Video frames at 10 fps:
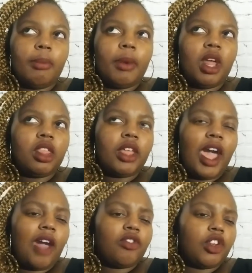a
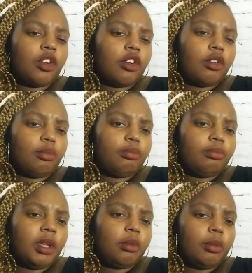month after
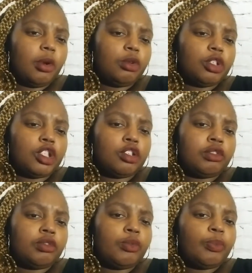being proposed
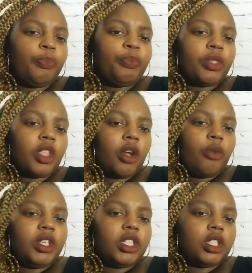to,
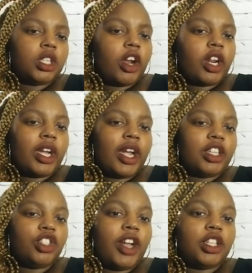we started
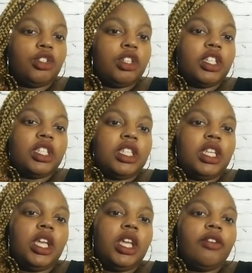trying to
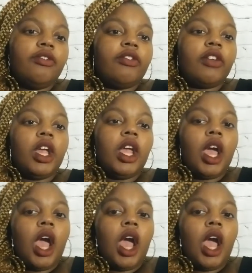conceive,